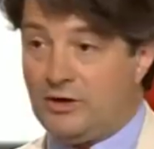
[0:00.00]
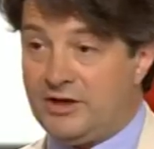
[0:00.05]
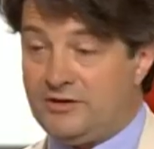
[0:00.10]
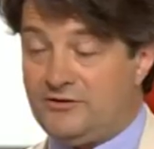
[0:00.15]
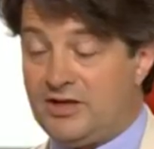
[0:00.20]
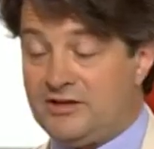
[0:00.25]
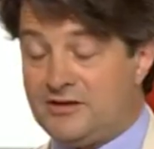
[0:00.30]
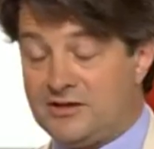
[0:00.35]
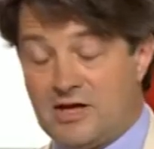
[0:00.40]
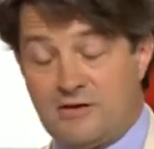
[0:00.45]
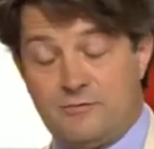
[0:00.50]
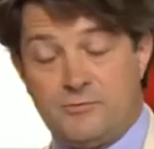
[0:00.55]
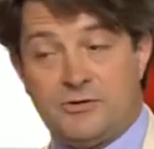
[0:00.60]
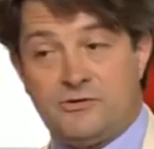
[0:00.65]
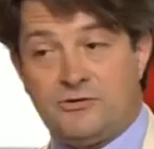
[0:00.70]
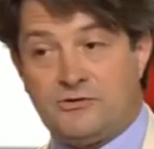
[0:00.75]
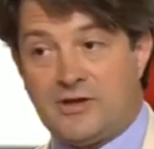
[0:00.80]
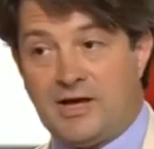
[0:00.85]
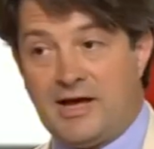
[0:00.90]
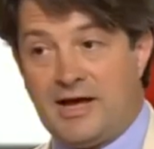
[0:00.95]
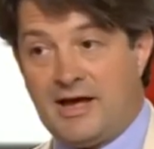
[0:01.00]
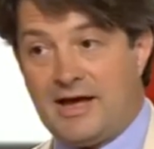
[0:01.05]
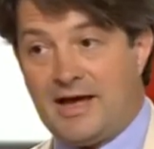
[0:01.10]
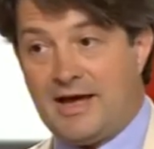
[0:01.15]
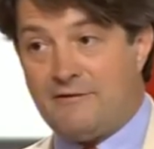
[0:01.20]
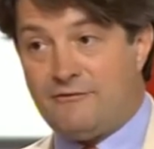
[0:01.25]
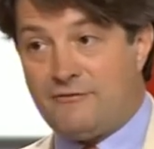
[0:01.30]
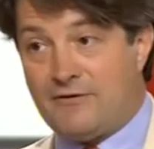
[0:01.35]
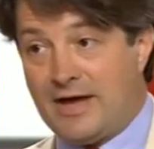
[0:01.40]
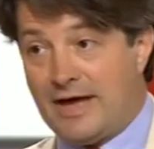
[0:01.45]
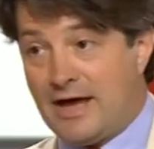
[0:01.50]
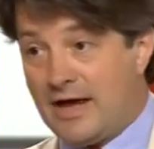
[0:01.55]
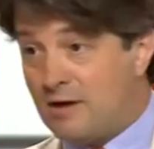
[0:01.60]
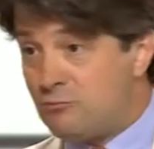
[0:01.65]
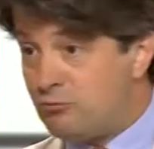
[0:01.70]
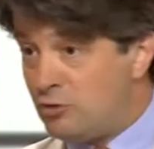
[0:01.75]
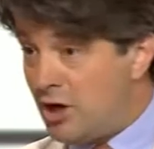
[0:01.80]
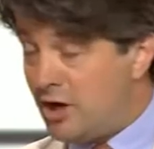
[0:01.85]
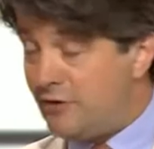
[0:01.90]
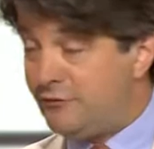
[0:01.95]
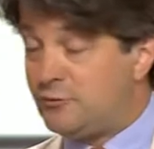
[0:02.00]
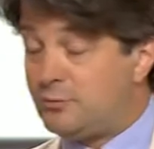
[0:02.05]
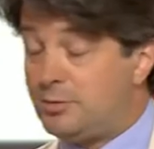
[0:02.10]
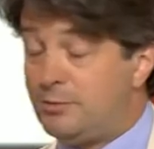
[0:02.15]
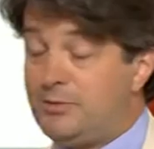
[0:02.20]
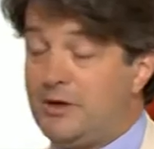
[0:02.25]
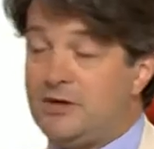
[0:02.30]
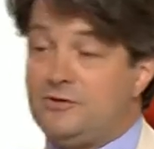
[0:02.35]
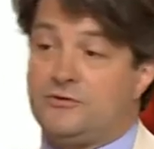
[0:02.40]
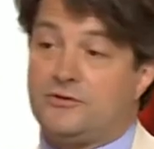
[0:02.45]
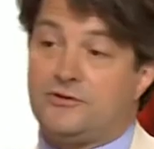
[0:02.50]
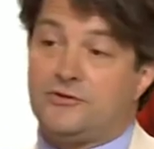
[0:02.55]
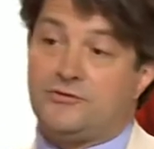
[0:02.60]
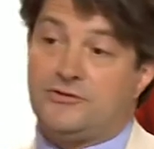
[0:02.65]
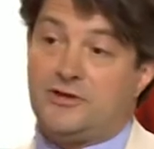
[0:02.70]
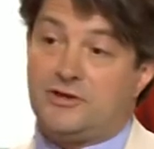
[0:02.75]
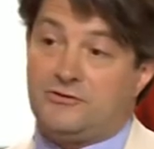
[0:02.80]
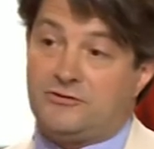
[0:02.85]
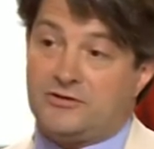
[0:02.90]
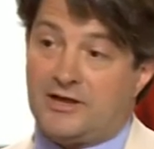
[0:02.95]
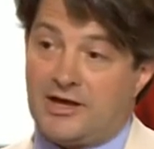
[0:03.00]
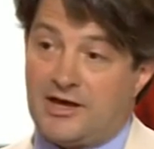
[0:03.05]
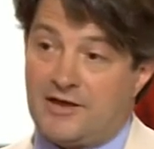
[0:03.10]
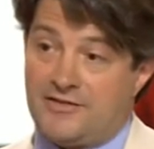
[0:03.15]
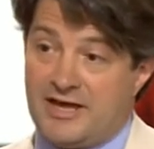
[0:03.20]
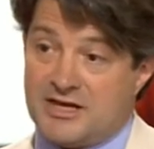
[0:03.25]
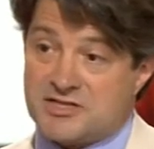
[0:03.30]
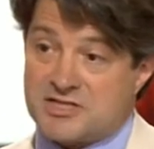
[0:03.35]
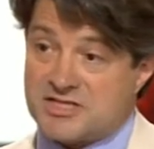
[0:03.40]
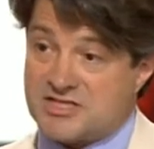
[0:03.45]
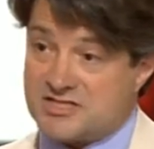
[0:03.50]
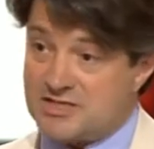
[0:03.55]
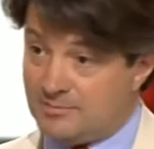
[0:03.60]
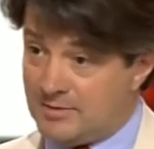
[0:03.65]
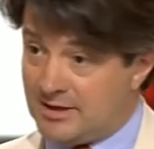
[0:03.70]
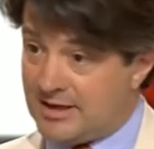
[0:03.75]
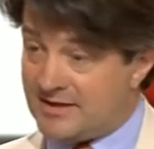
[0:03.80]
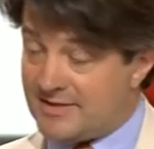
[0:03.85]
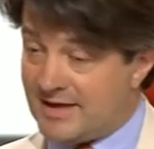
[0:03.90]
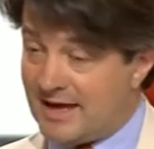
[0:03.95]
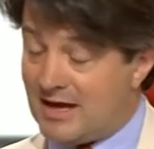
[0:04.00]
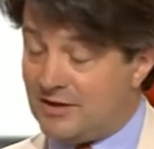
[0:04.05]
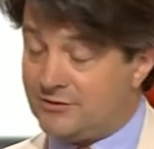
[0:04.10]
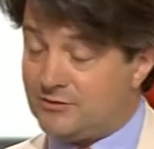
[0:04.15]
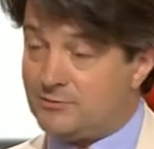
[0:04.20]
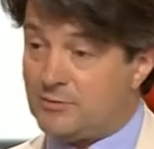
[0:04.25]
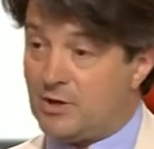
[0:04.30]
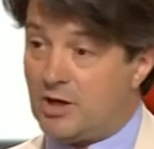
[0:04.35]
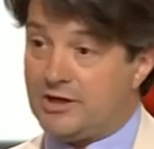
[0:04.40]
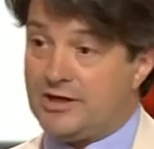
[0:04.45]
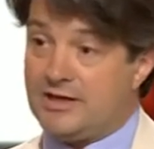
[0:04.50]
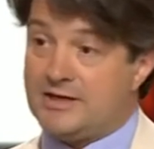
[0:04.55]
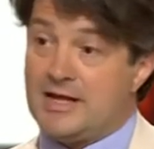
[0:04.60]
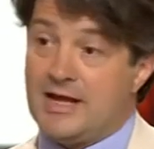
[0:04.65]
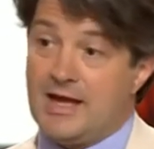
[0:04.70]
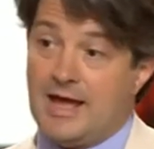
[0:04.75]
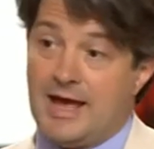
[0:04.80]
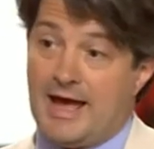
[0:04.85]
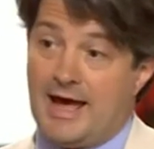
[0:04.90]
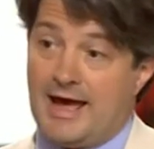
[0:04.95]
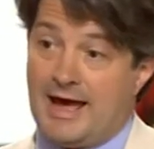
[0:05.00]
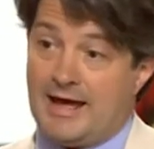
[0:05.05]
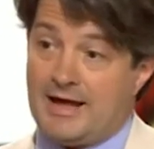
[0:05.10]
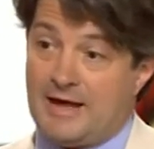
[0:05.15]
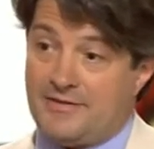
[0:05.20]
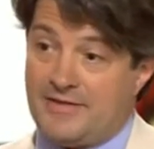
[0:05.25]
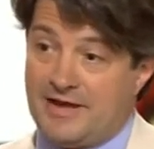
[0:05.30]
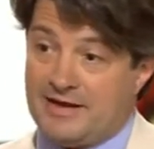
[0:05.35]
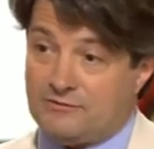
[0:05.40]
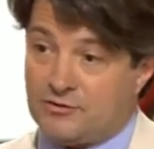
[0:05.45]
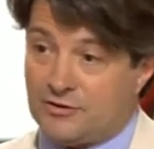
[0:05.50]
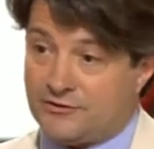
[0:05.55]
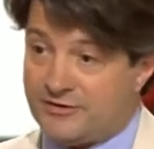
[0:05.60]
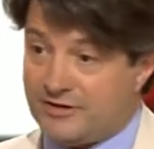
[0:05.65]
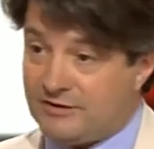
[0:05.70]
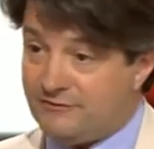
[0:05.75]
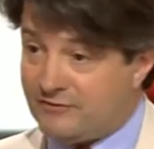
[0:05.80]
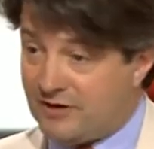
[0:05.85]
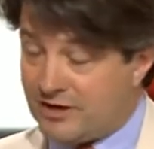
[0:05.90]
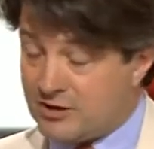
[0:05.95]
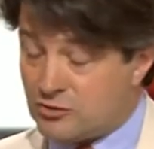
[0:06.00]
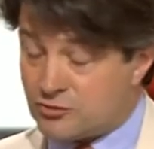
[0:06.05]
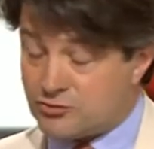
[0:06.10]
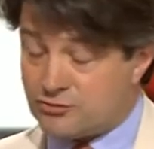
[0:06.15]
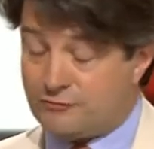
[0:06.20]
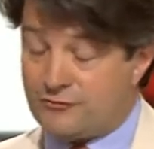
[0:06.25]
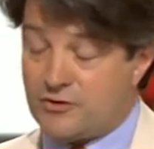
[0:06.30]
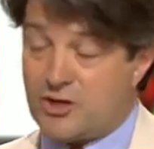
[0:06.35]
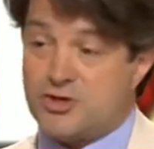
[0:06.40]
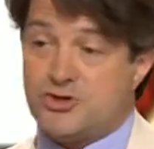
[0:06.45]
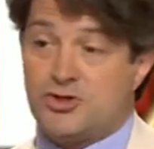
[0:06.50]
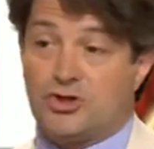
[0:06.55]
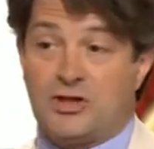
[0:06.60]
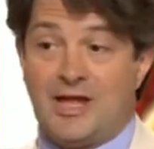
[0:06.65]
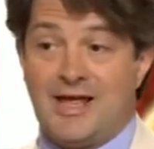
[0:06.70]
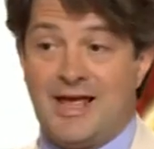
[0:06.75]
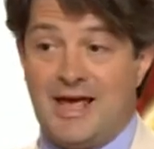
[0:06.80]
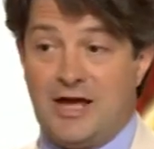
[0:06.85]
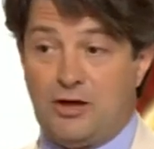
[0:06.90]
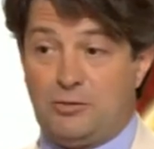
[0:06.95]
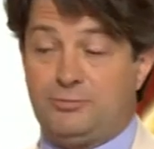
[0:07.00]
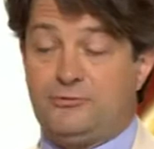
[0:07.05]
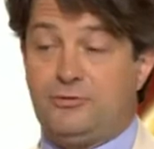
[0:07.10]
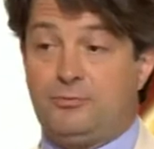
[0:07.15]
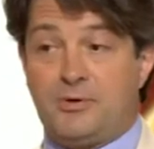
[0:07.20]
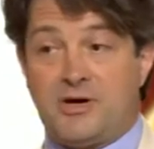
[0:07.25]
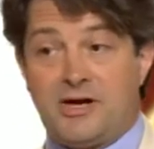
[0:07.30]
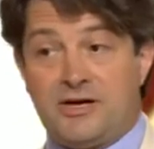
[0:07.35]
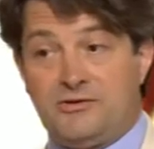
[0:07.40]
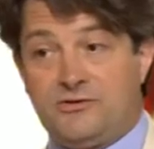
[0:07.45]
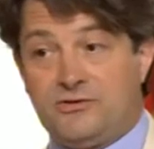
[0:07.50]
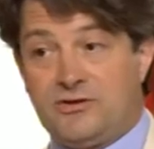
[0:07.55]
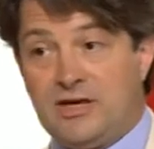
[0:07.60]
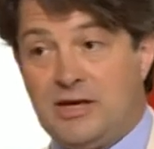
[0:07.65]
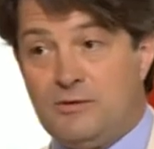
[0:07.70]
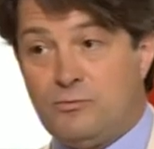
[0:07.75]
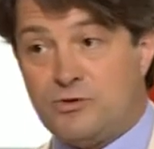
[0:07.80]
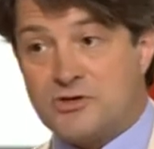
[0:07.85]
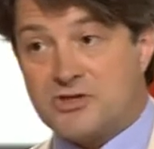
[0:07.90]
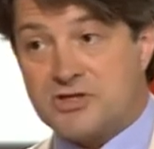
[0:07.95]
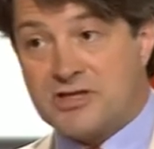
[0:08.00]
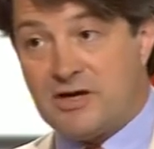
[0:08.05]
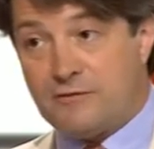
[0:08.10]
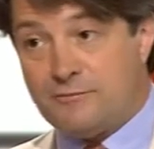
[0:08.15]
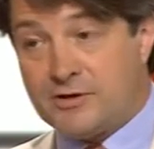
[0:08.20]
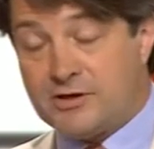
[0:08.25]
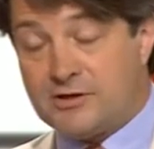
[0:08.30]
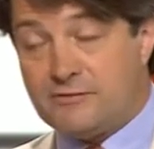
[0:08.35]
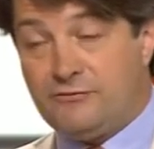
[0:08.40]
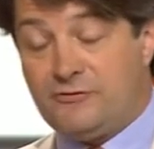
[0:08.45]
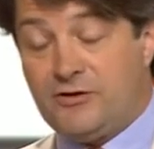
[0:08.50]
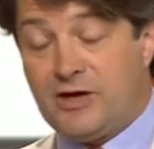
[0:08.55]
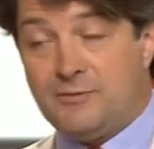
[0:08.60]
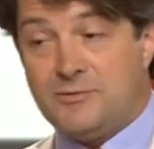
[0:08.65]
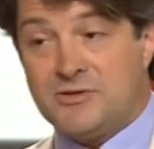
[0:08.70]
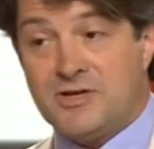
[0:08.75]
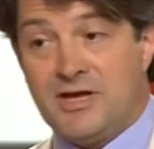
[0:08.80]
indeed, the government have a raft of proposals that are there to stimulate the housing market. They've got the very controversial Help to Buy scheme, which the government confirmed